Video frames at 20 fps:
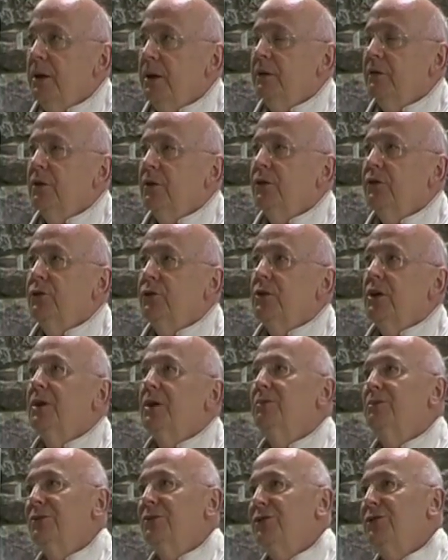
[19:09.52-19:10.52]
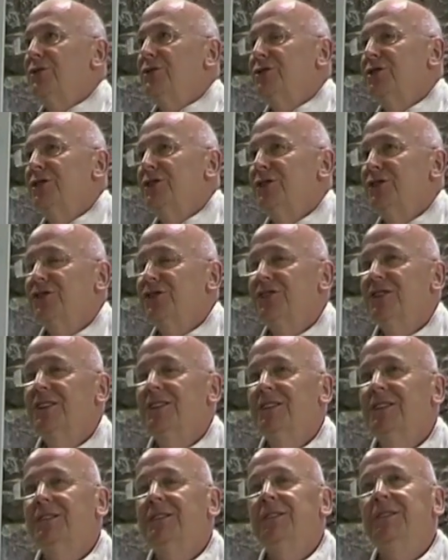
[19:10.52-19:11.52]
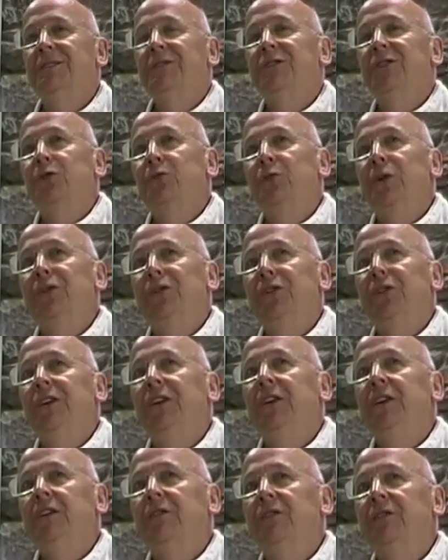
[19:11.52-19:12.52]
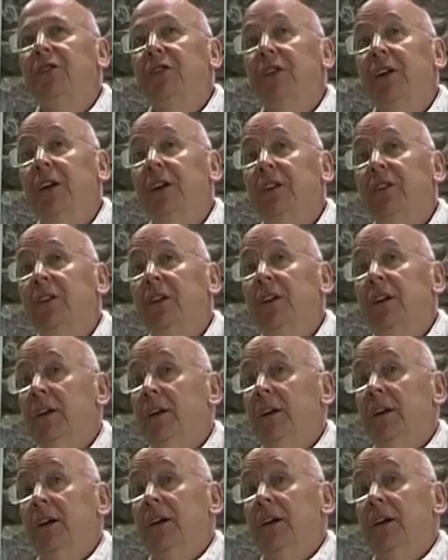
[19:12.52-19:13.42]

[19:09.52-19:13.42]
many of those who come to the church just once a year for that,